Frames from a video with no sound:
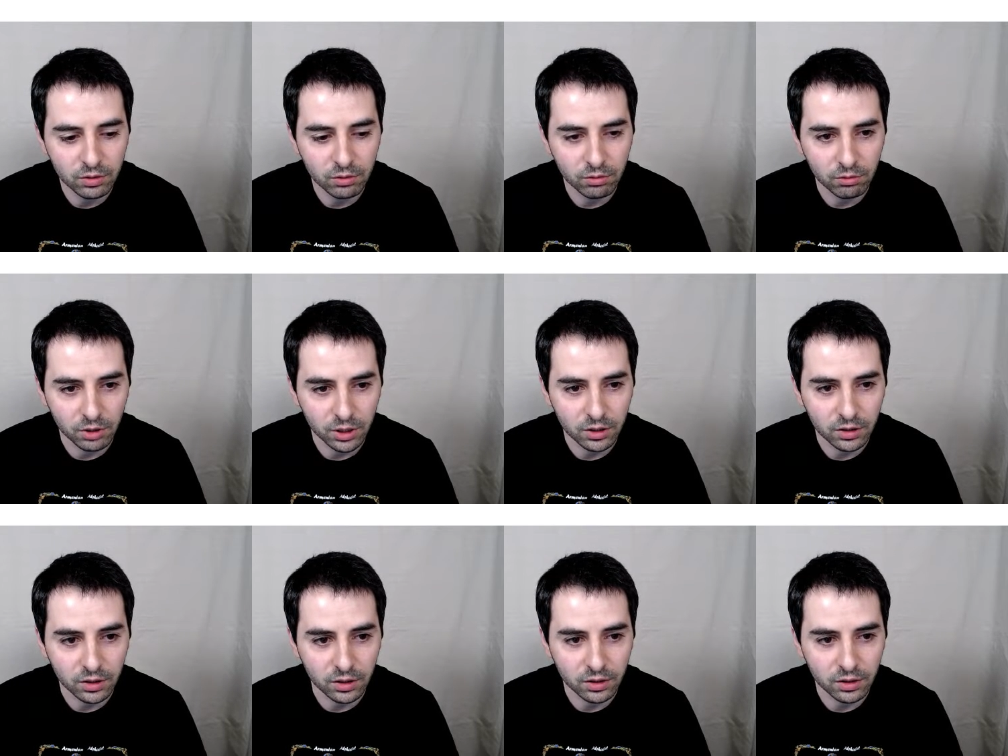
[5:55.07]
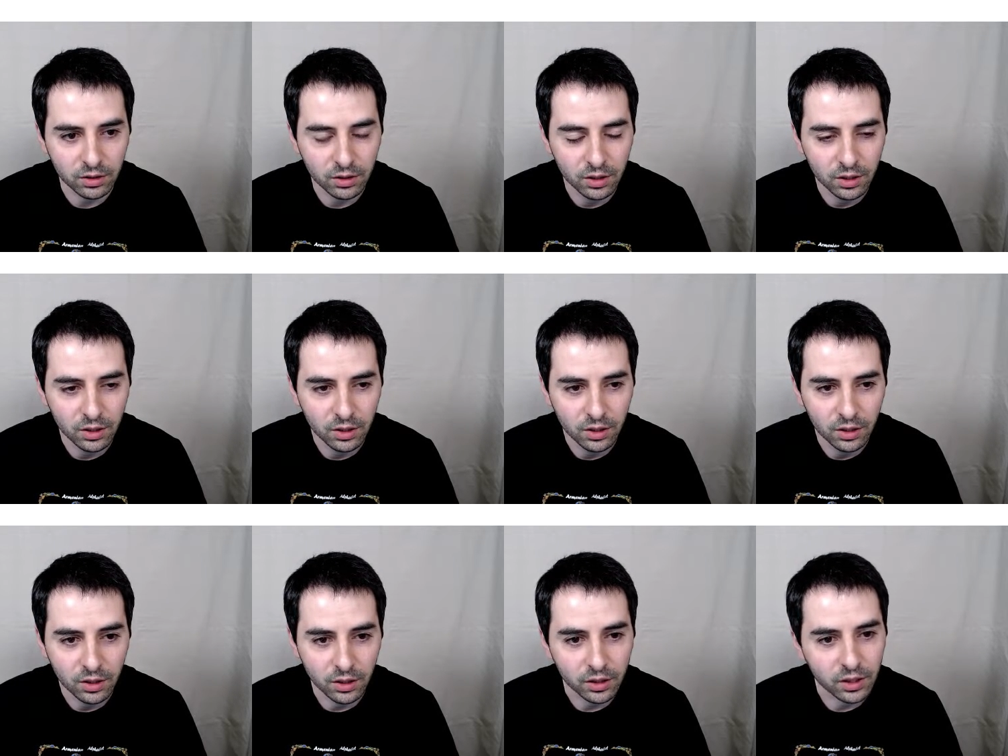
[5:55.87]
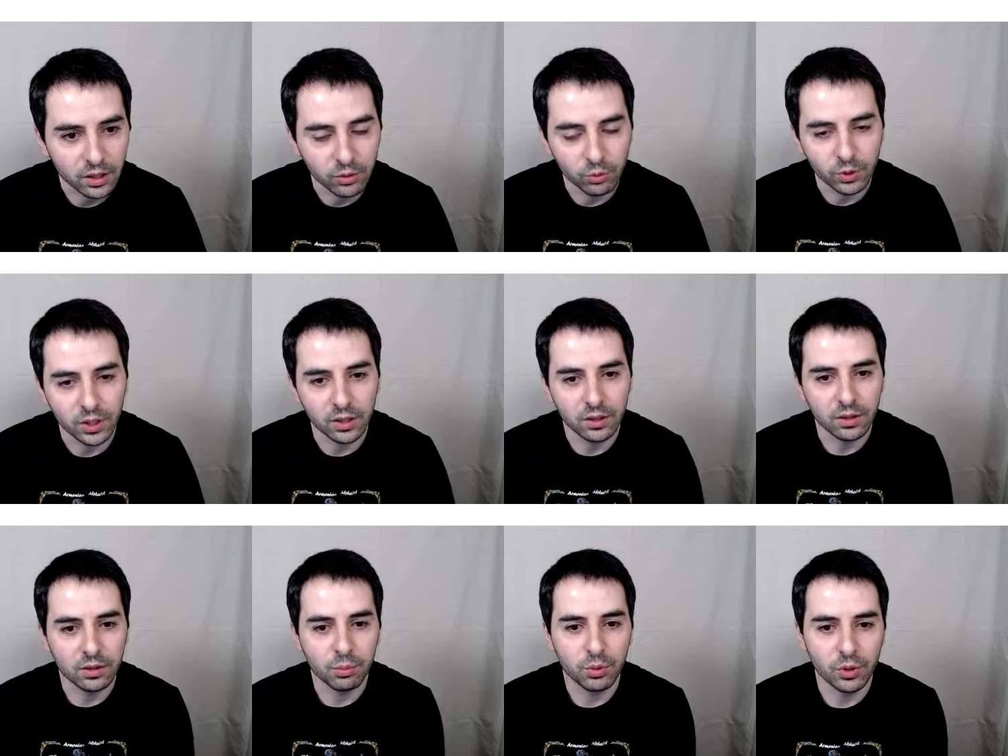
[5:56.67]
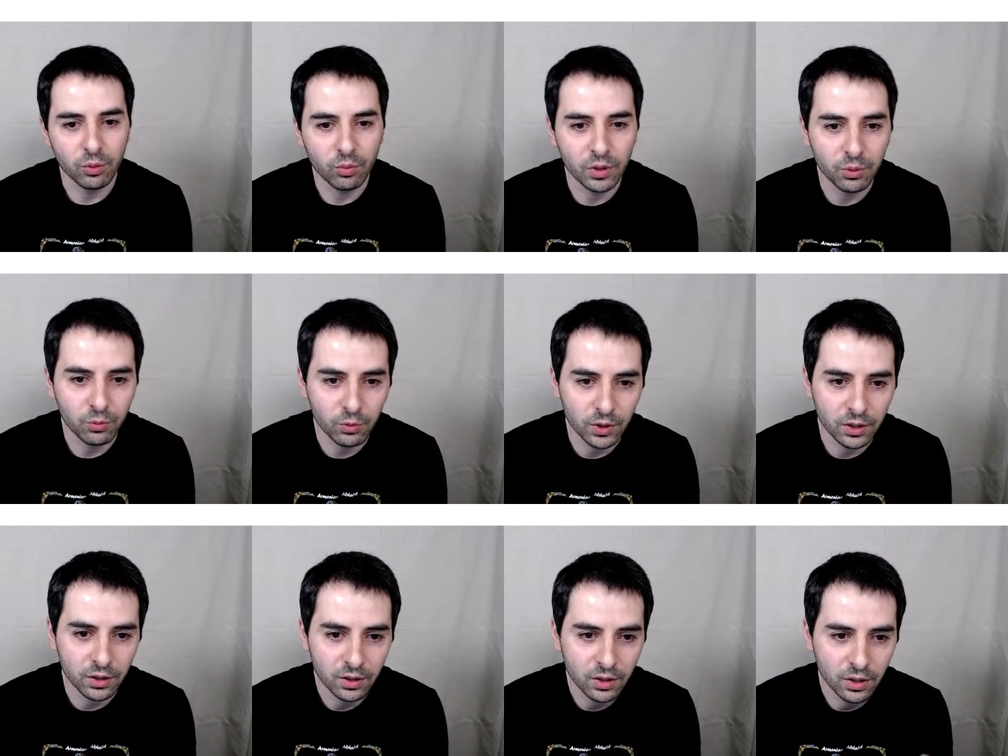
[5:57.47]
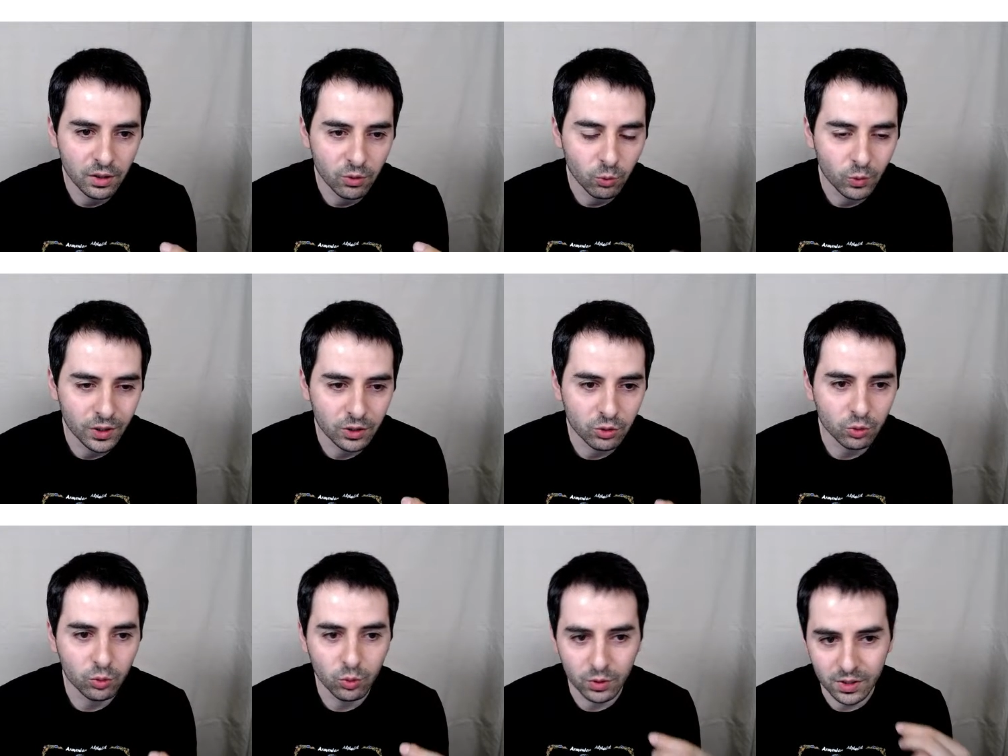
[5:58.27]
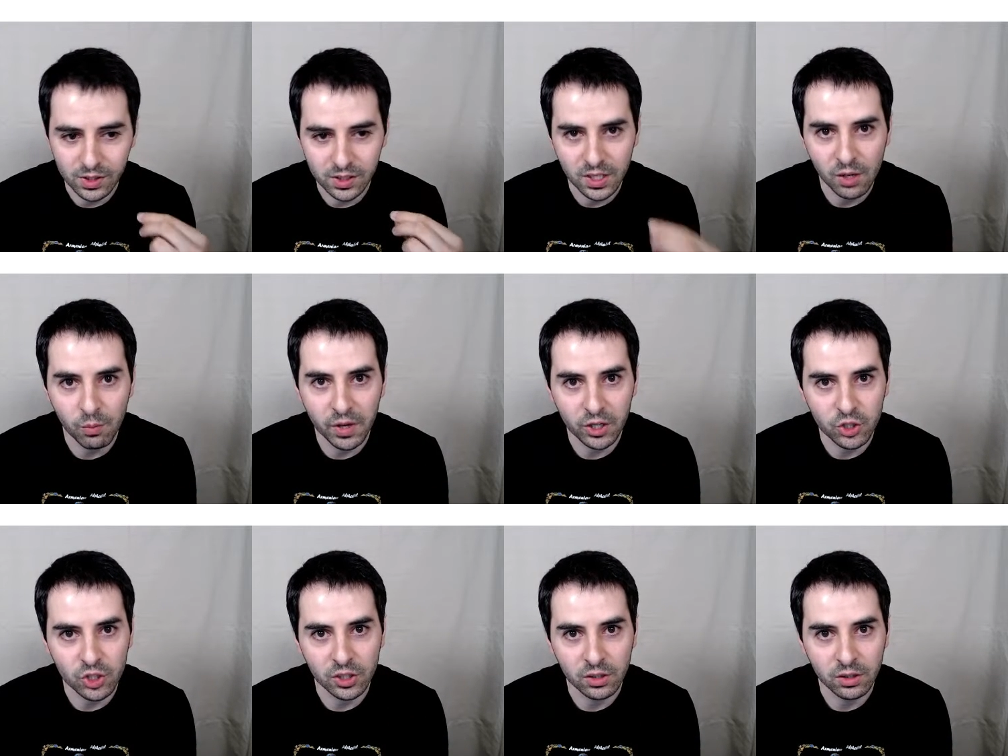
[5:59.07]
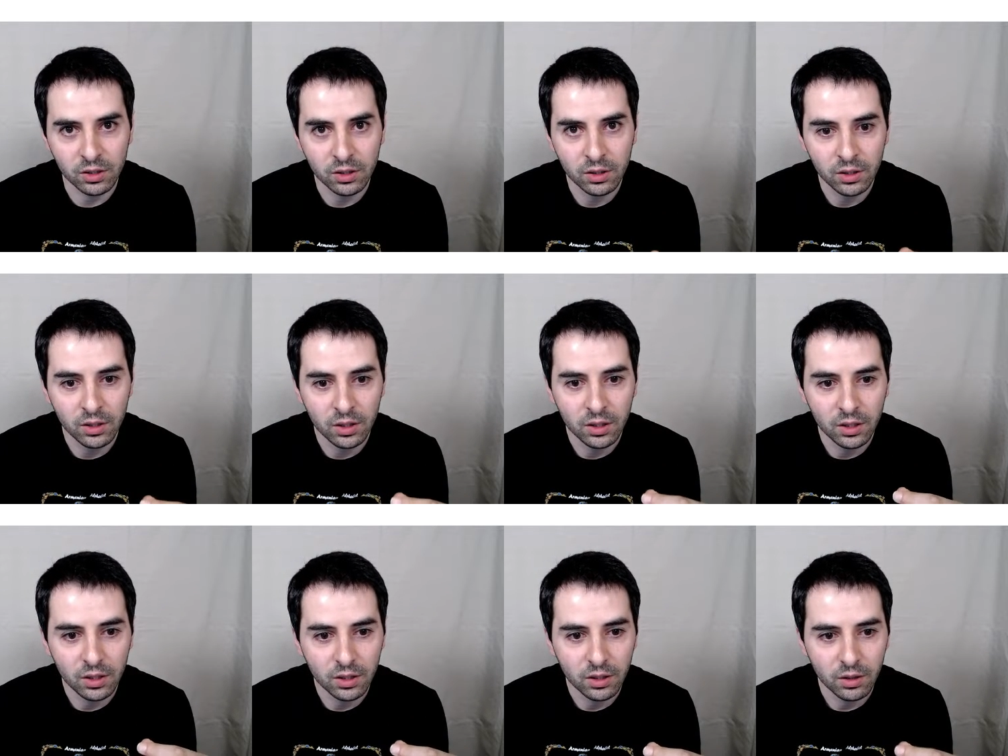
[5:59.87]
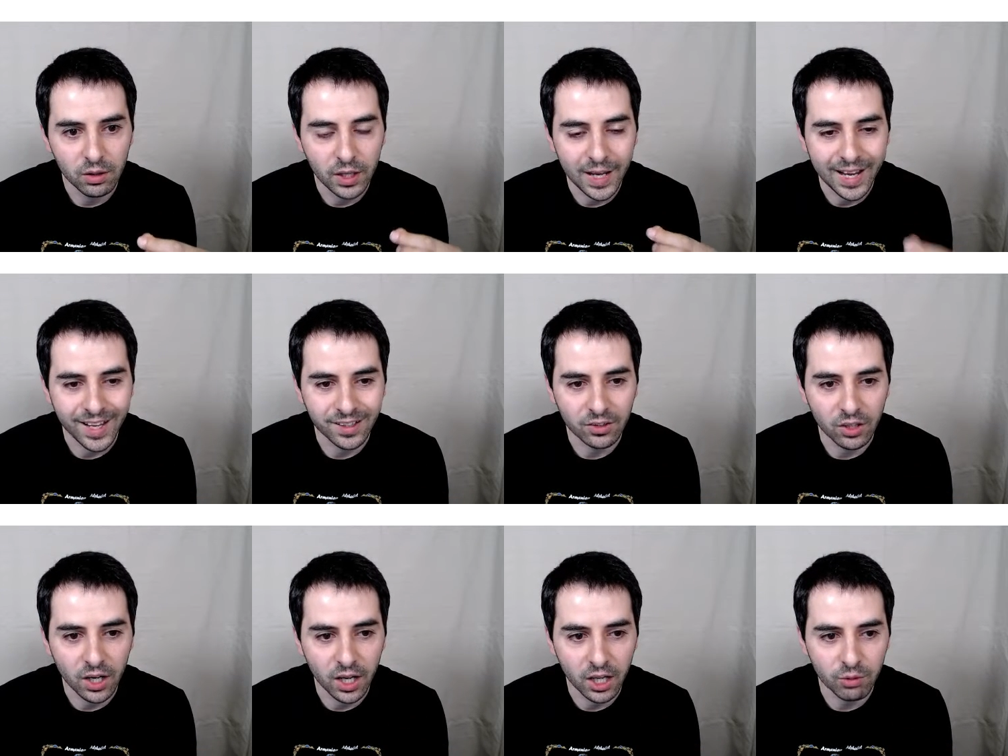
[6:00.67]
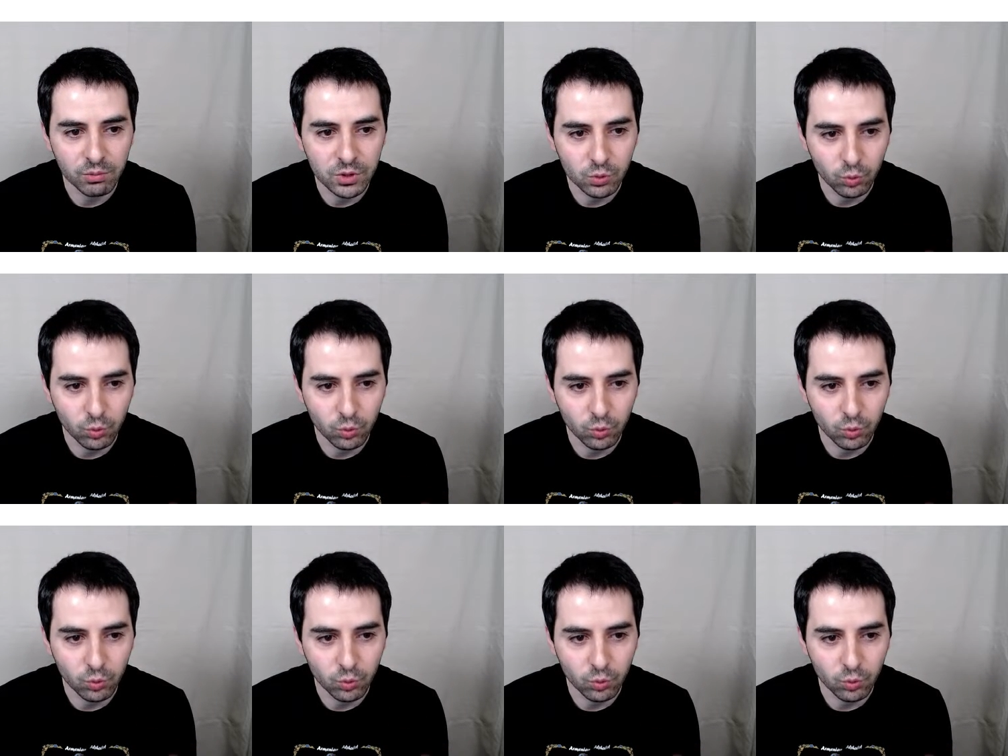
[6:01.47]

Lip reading: right? And again, we hit the problem where we need to do the same action n times,